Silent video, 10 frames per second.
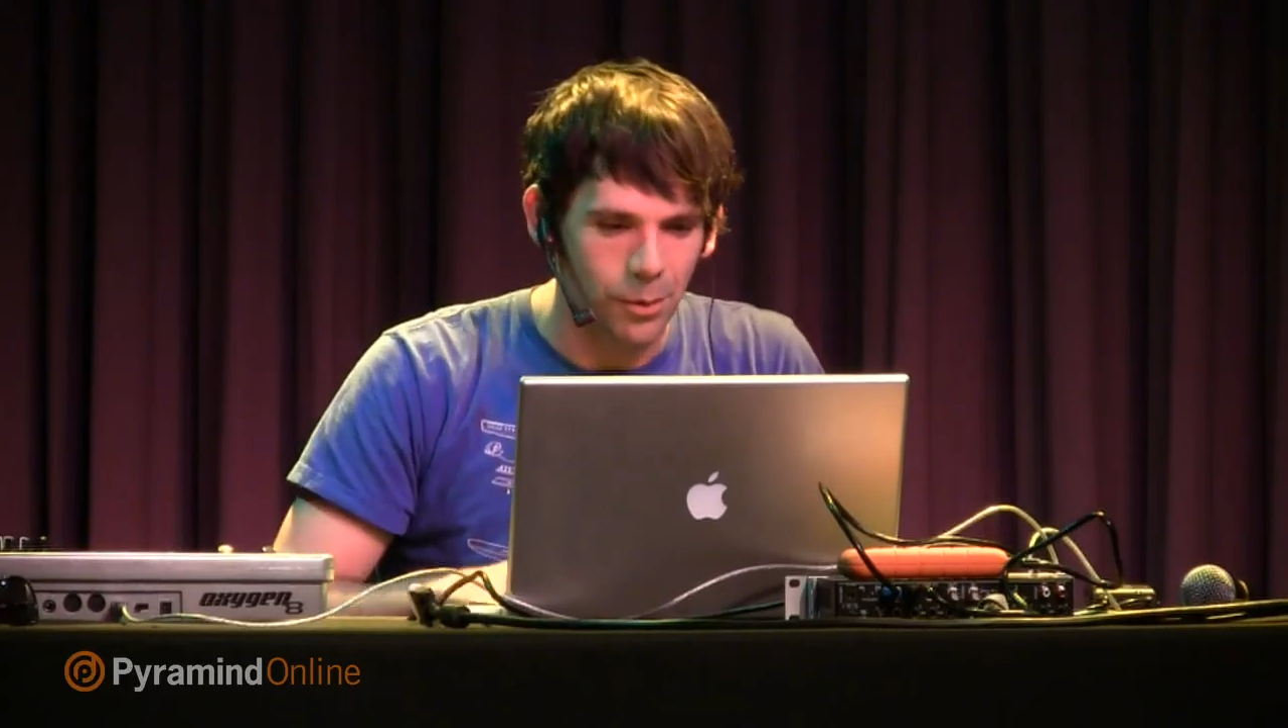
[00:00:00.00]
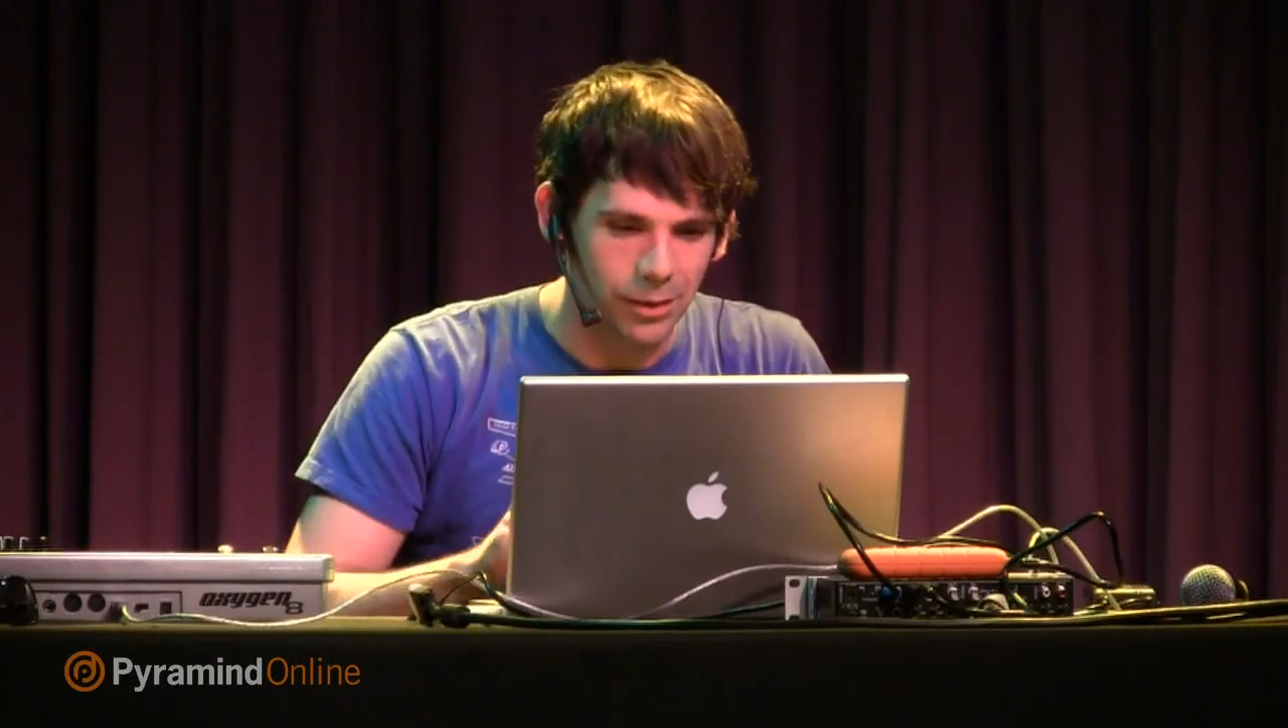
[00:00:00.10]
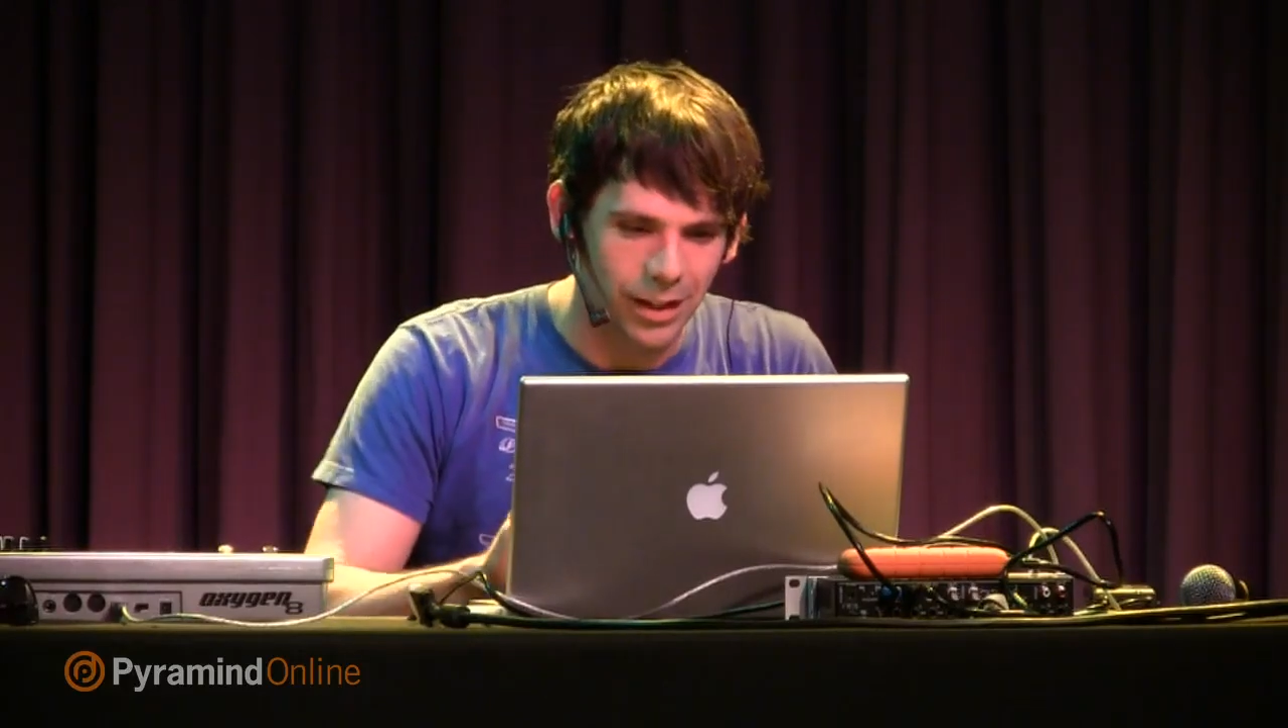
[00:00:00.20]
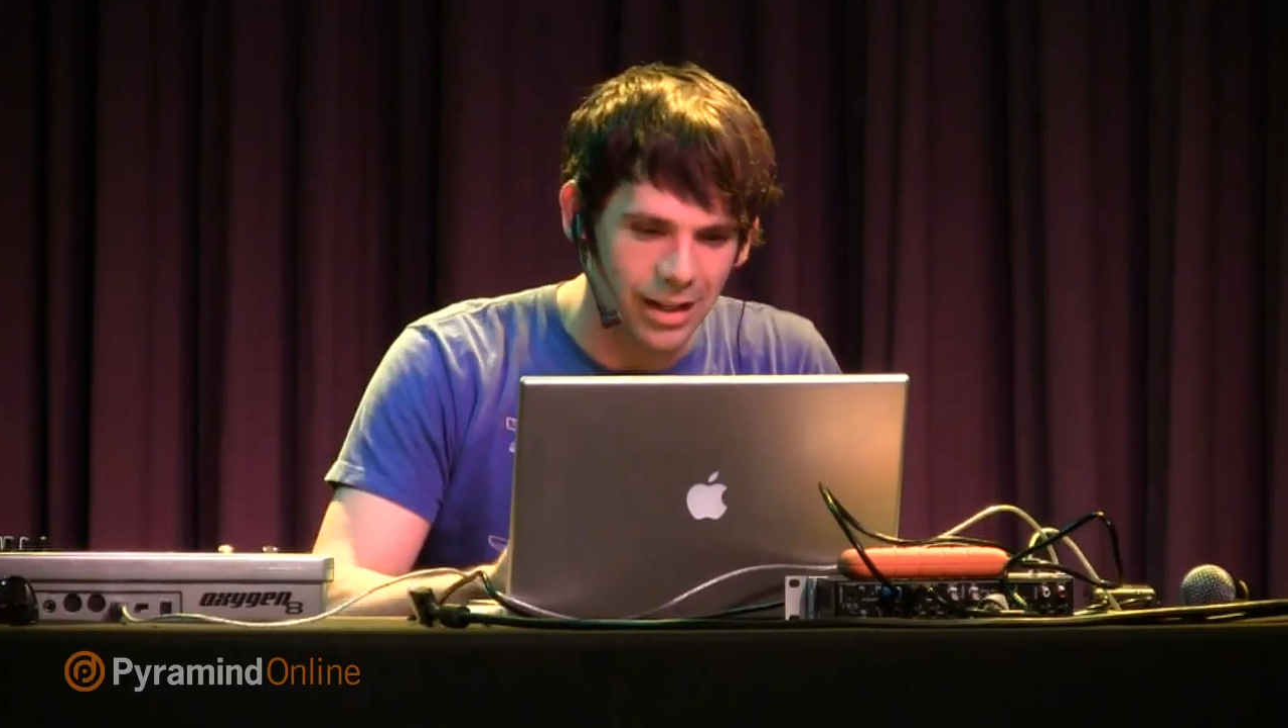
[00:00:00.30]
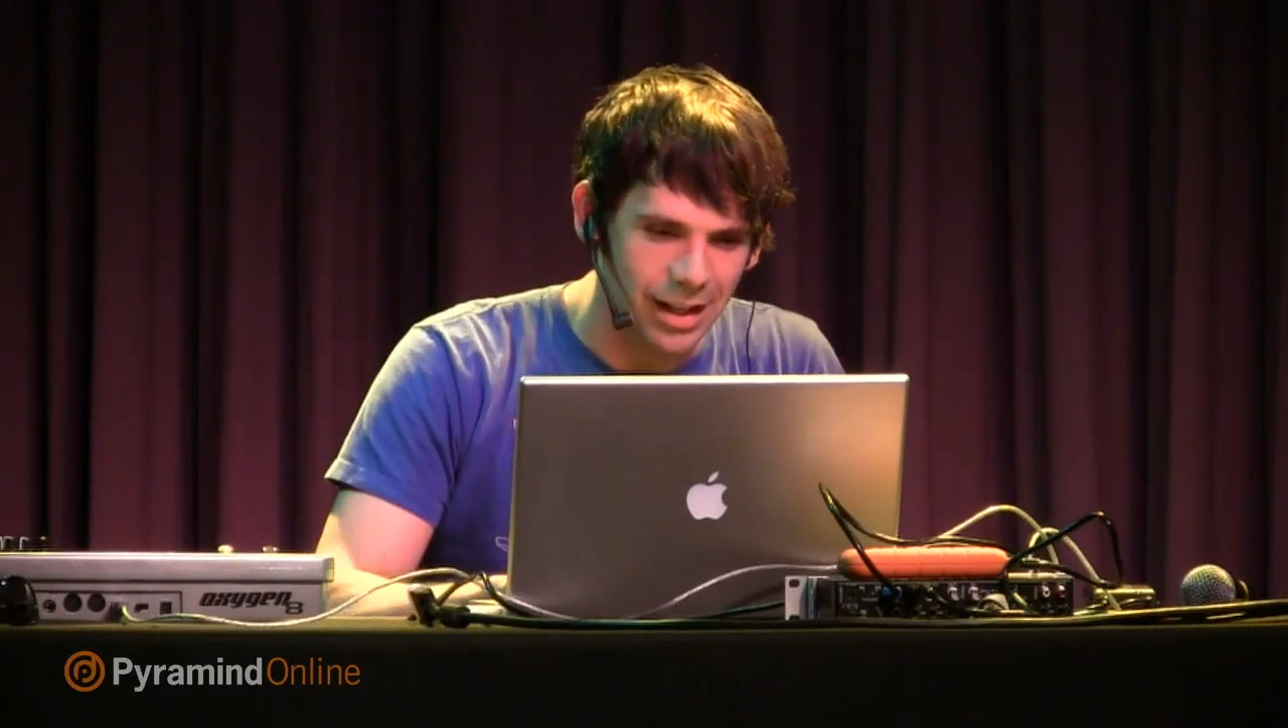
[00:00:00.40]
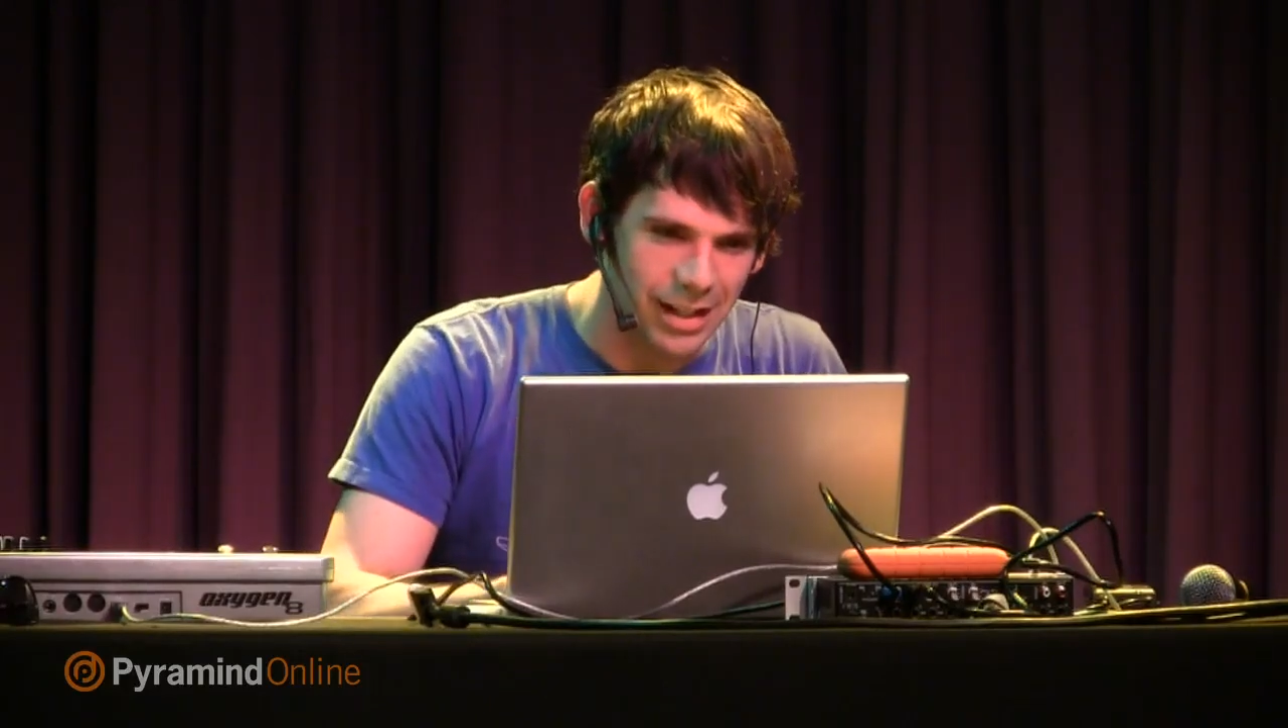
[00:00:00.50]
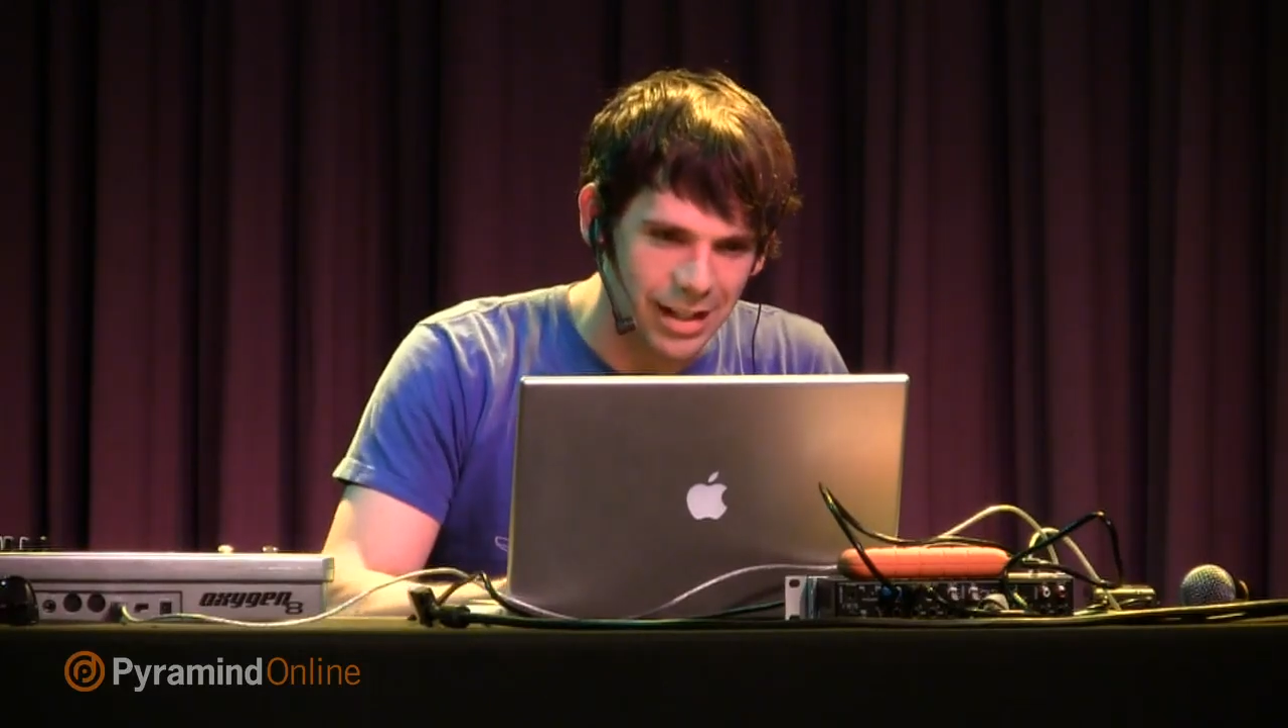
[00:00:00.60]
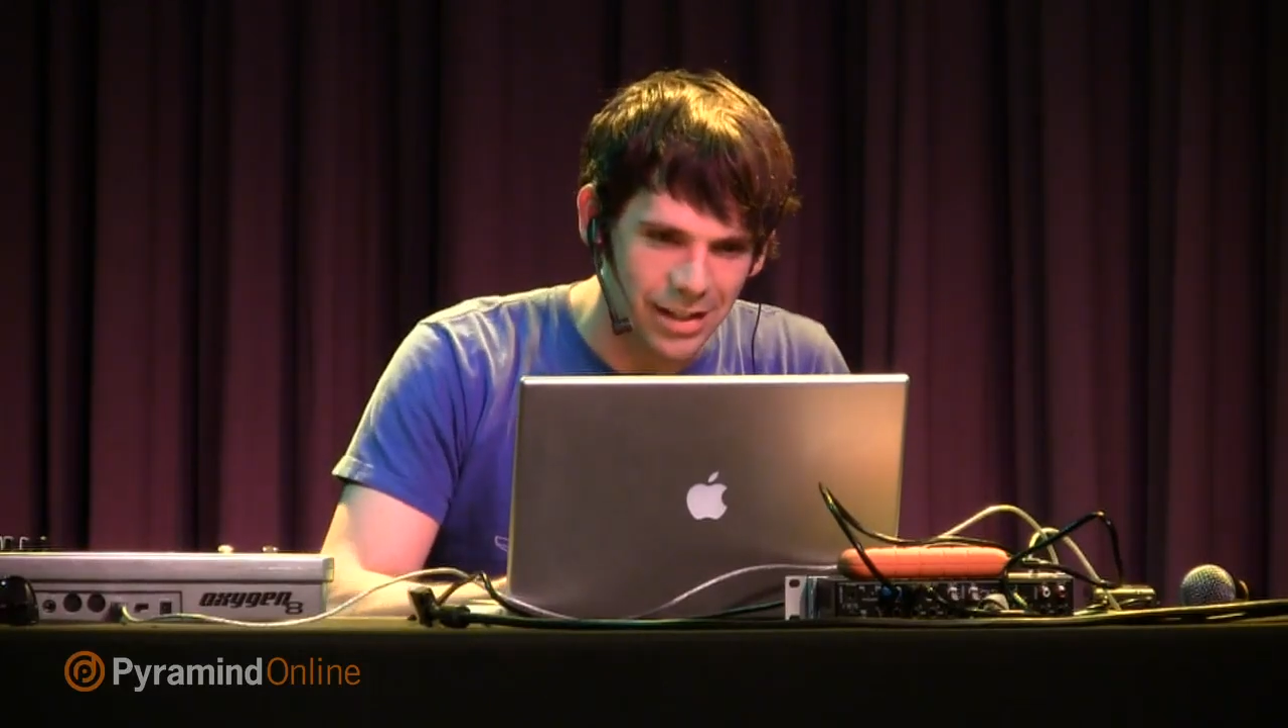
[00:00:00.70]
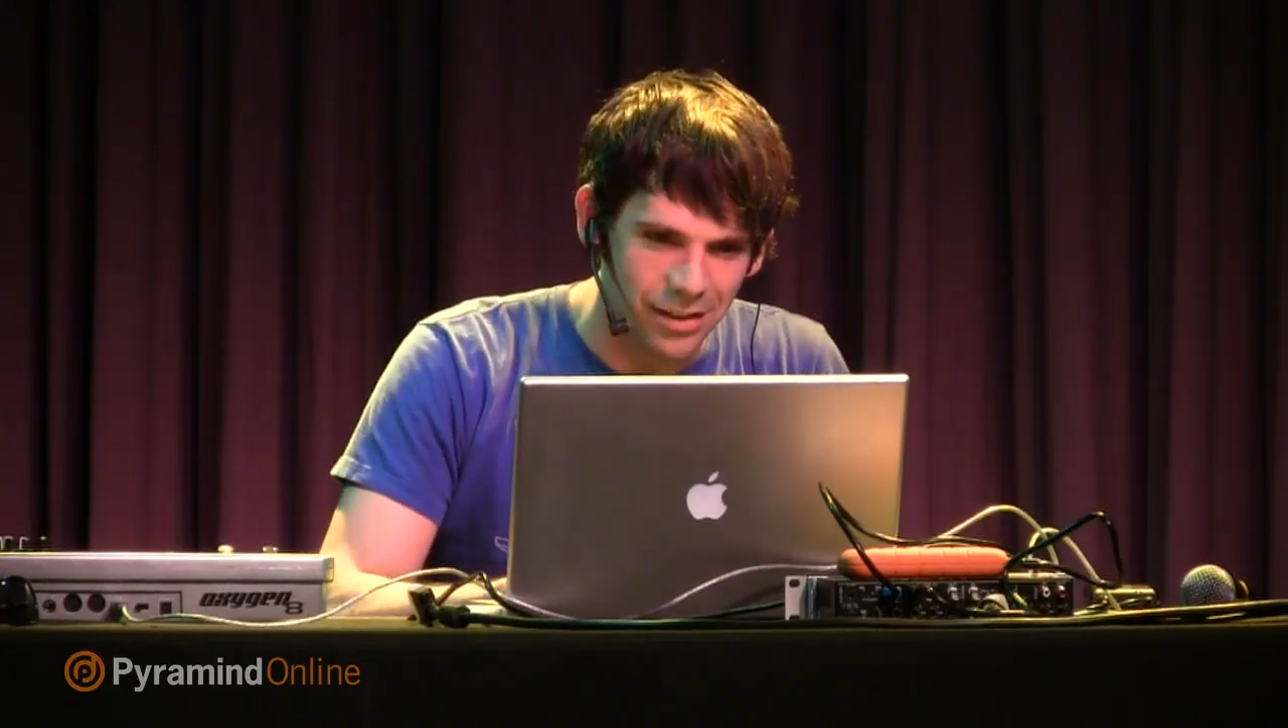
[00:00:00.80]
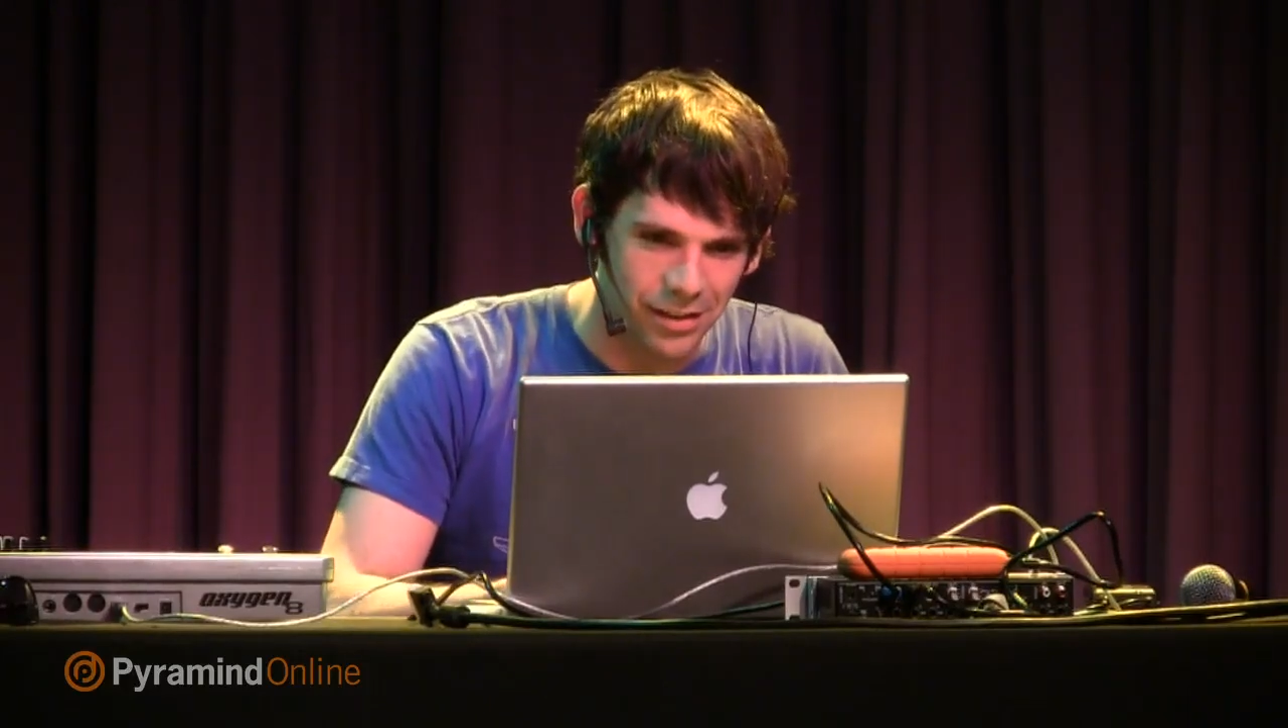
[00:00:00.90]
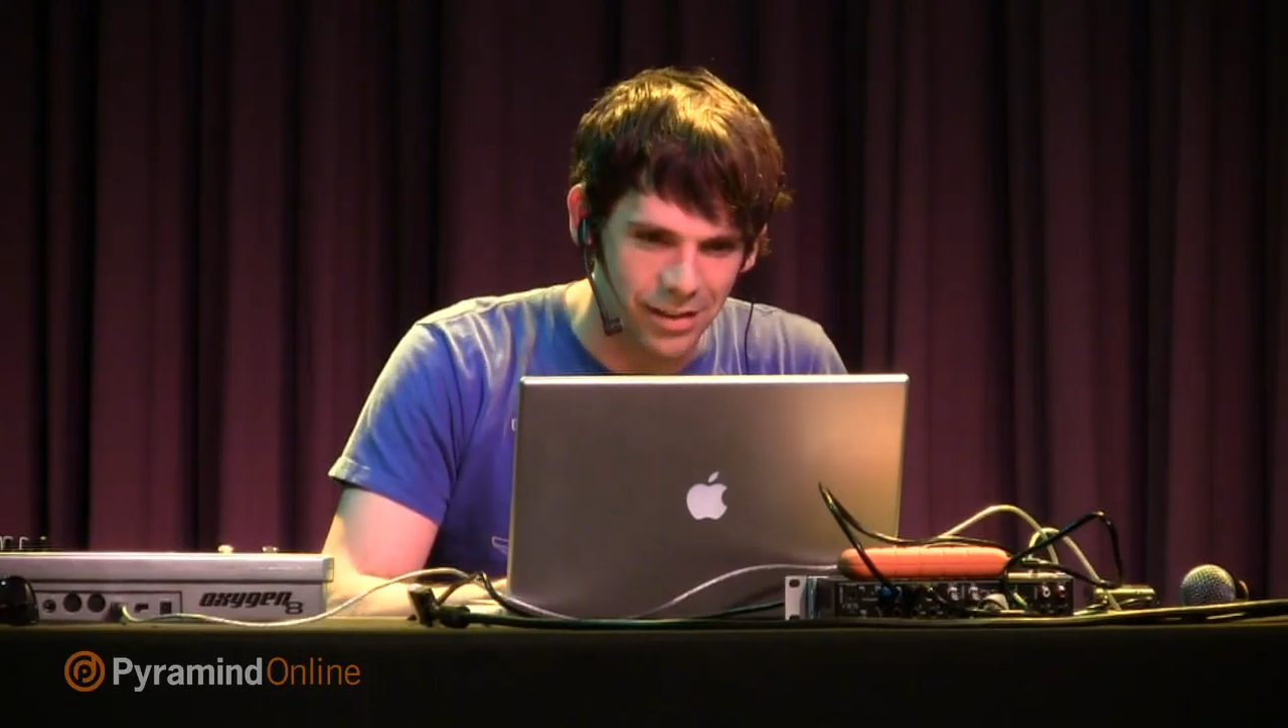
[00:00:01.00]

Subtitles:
we're looking at here